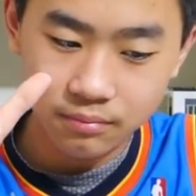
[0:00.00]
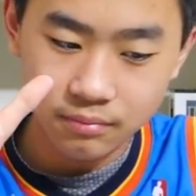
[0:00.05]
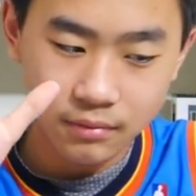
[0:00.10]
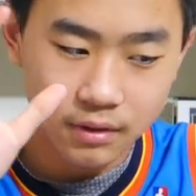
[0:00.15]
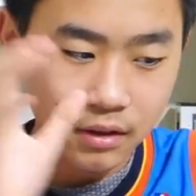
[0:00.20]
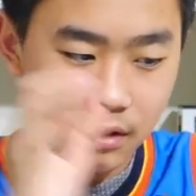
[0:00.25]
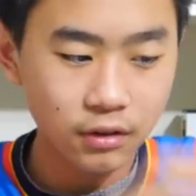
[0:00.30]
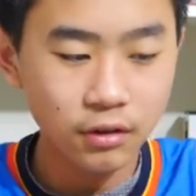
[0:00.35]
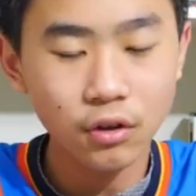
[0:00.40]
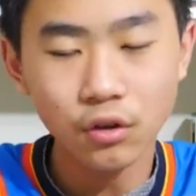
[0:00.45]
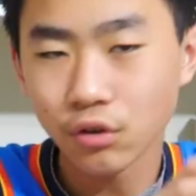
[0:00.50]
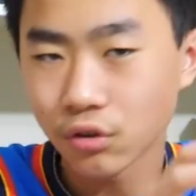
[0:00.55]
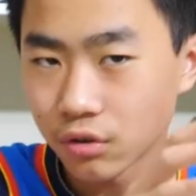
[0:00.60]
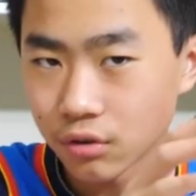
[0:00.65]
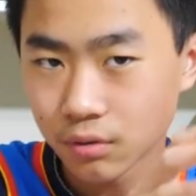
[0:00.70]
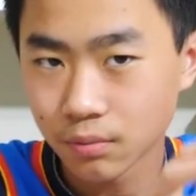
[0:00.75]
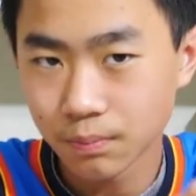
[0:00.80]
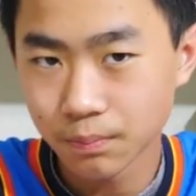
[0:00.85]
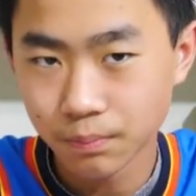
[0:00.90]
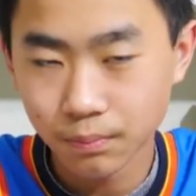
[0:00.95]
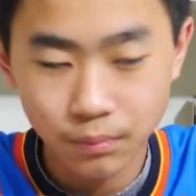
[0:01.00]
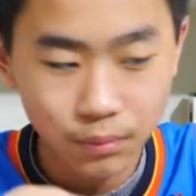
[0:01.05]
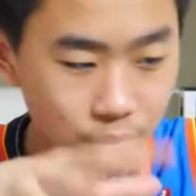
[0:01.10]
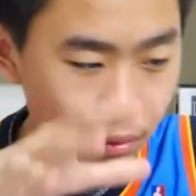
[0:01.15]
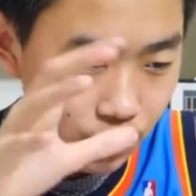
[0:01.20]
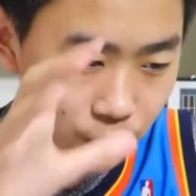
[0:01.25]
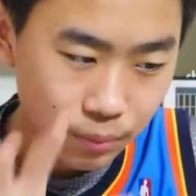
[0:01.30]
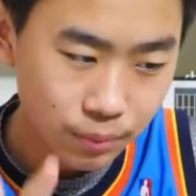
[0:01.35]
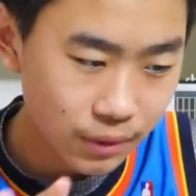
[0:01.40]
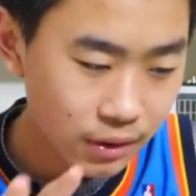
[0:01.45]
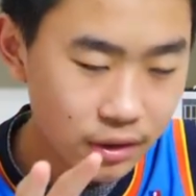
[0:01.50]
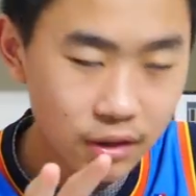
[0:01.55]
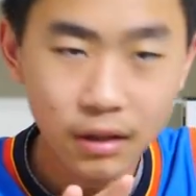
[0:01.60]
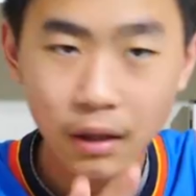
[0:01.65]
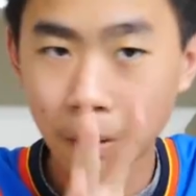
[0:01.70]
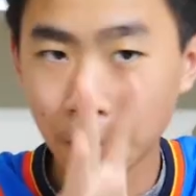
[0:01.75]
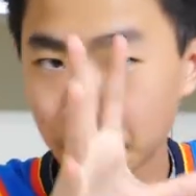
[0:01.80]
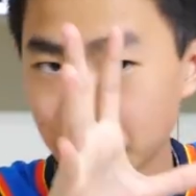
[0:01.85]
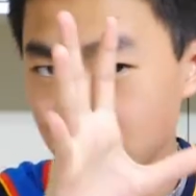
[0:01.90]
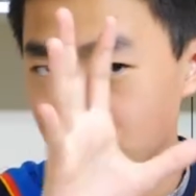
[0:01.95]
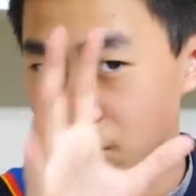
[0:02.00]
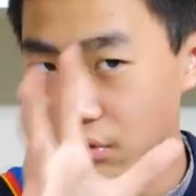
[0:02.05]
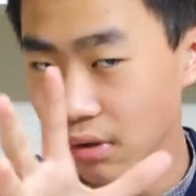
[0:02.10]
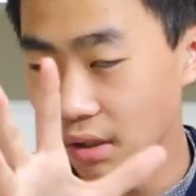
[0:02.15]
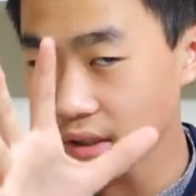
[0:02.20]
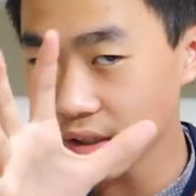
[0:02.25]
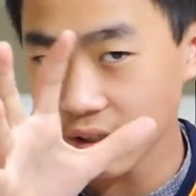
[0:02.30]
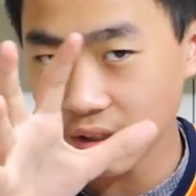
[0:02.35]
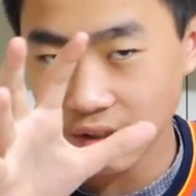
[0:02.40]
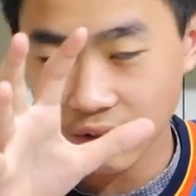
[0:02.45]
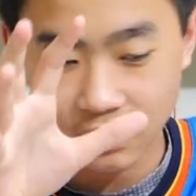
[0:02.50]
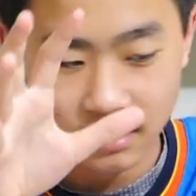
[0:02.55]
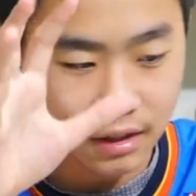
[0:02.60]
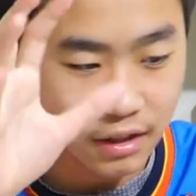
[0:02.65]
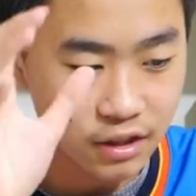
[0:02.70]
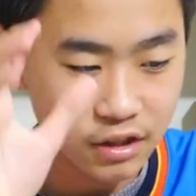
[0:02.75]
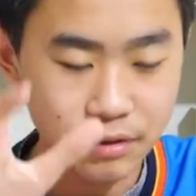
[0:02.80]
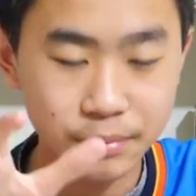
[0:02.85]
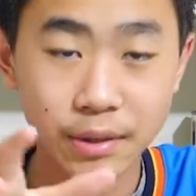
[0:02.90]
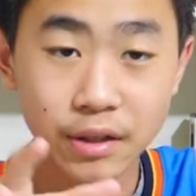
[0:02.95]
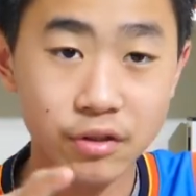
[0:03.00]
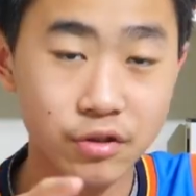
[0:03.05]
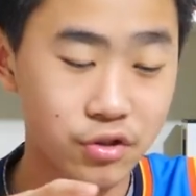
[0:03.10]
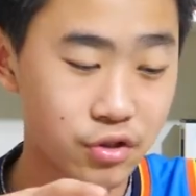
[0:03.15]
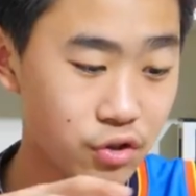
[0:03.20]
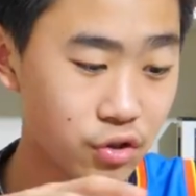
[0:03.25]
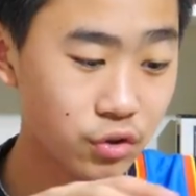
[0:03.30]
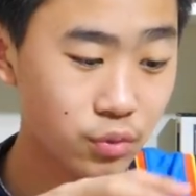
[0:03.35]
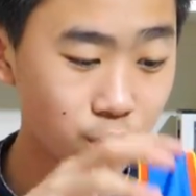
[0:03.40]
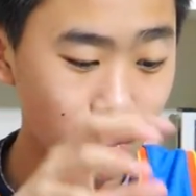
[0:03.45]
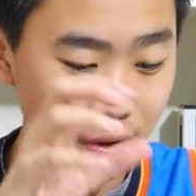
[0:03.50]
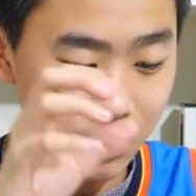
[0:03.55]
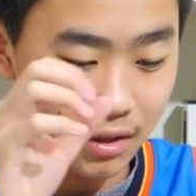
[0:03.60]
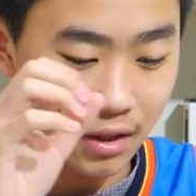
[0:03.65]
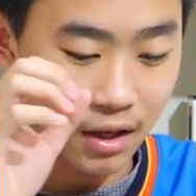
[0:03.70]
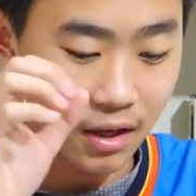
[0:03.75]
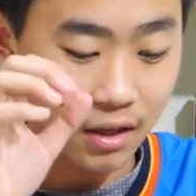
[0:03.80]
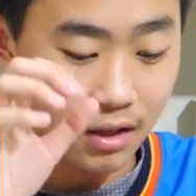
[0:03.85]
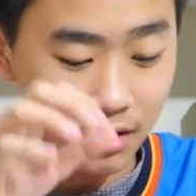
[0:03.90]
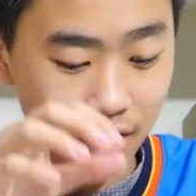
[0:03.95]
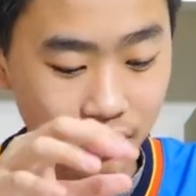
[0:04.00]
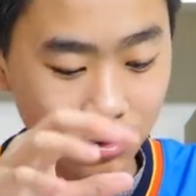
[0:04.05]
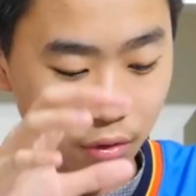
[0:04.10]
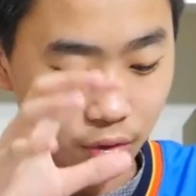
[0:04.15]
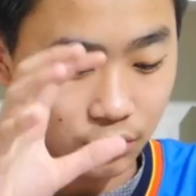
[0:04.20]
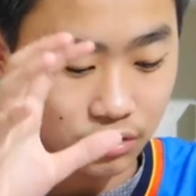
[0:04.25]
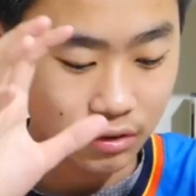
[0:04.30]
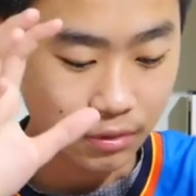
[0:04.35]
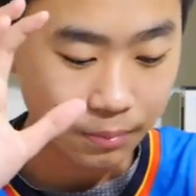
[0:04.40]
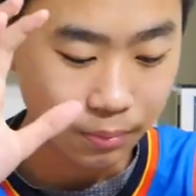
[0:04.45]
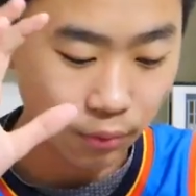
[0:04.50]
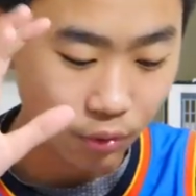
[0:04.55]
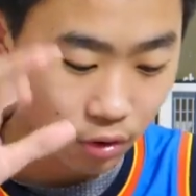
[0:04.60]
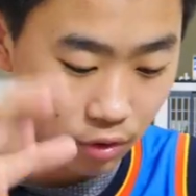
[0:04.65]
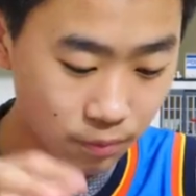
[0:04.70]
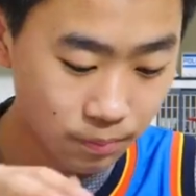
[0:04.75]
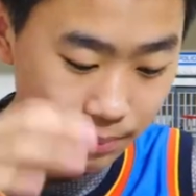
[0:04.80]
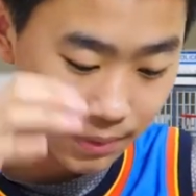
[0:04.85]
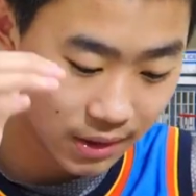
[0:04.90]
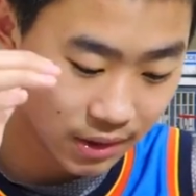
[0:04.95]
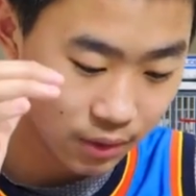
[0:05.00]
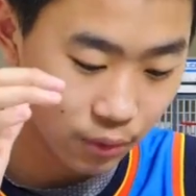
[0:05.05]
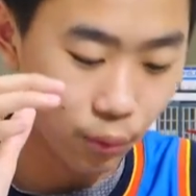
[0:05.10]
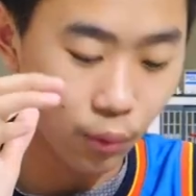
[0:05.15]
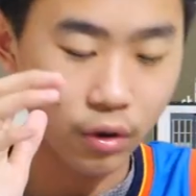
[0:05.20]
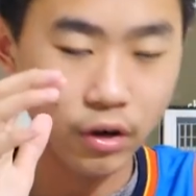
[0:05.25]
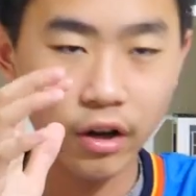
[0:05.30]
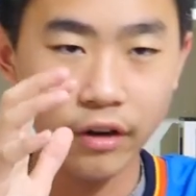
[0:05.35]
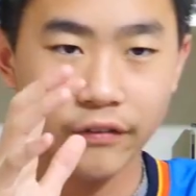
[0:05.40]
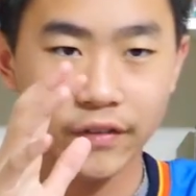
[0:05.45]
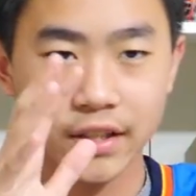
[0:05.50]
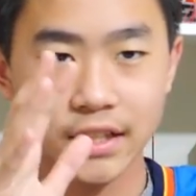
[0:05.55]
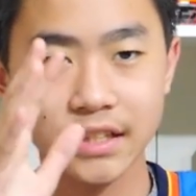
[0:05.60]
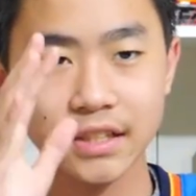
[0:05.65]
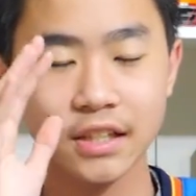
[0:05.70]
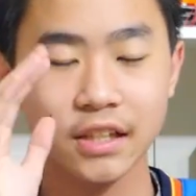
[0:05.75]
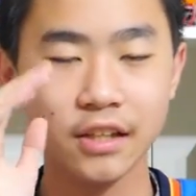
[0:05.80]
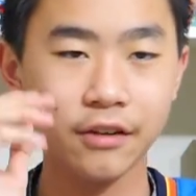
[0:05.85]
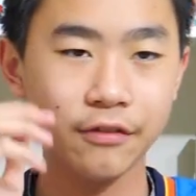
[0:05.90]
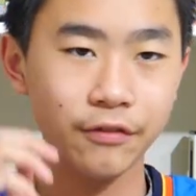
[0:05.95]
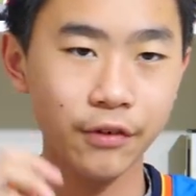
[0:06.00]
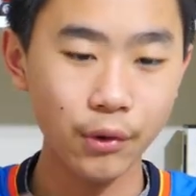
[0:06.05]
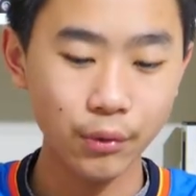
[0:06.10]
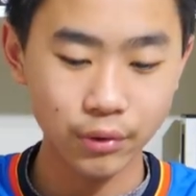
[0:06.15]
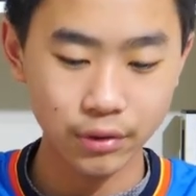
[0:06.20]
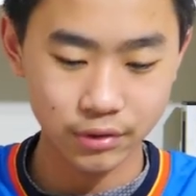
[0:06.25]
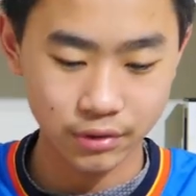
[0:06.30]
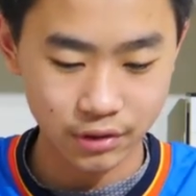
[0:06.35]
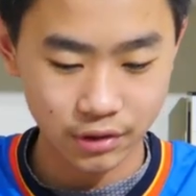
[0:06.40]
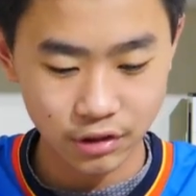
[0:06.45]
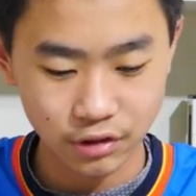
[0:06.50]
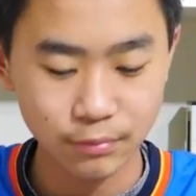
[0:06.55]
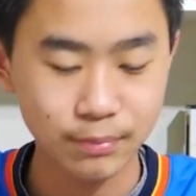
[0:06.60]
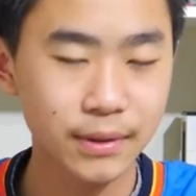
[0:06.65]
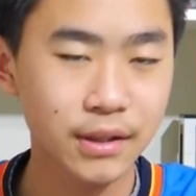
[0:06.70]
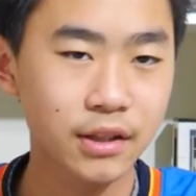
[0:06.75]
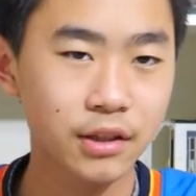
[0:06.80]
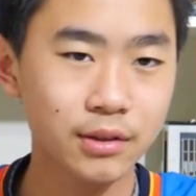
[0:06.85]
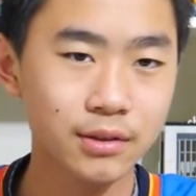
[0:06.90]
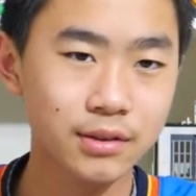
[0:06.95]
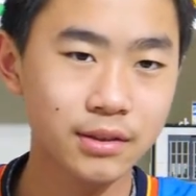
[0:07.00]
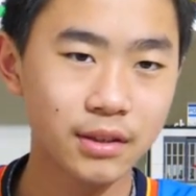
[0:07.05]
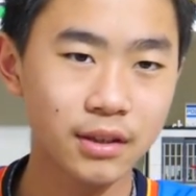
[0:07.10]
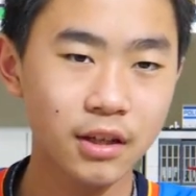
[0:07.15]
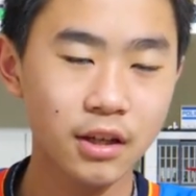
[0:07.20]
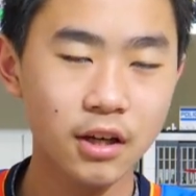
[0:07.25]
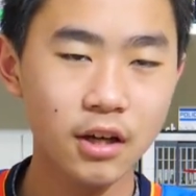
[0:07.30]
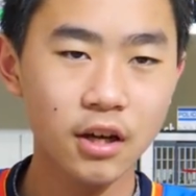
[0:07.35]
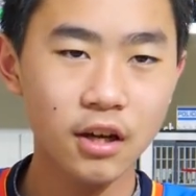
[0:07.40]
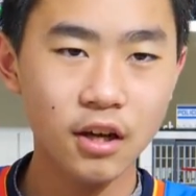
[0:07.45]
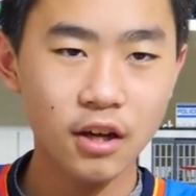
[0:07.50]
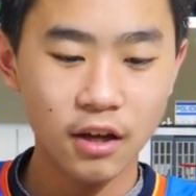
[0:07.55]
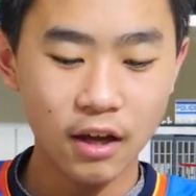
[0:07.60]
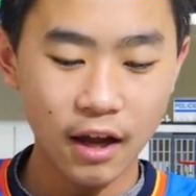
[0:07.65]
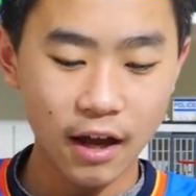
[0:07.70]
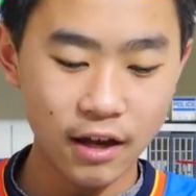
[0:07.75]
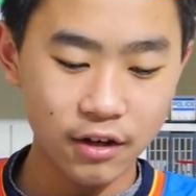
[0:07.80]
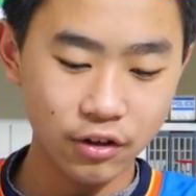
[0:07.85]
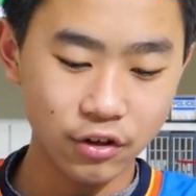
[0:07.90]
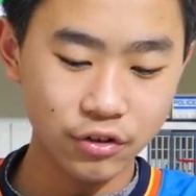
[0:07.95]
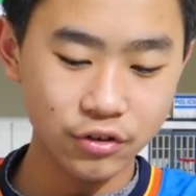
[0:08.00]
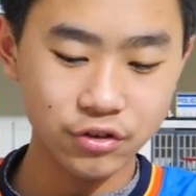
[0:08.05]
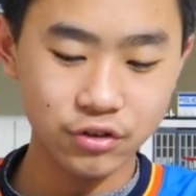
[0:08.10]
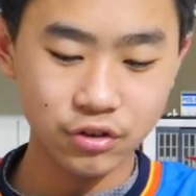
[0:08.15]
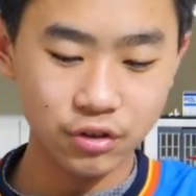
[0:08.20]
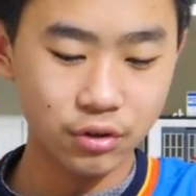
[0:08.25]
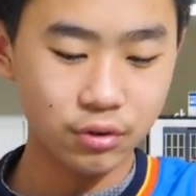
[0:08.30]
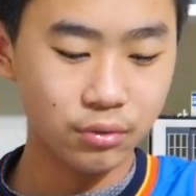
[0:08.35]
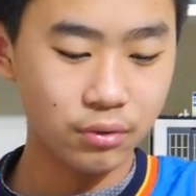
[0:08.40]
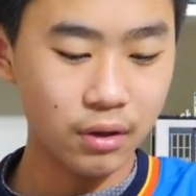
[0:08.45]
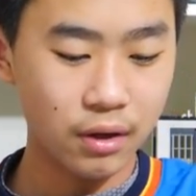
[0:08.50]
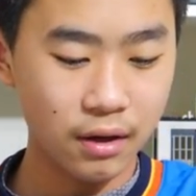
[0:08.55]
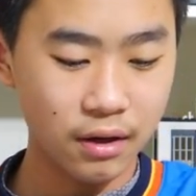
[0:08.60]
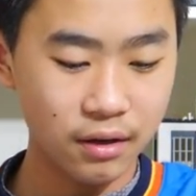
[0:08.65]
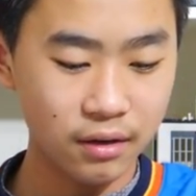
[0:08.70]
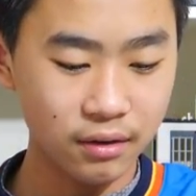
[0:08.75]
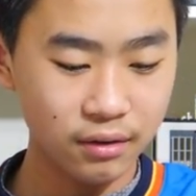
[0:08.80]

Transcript: it looks to be a pretty nice pair of shoes, with the ankle support being one of its key focuses, and also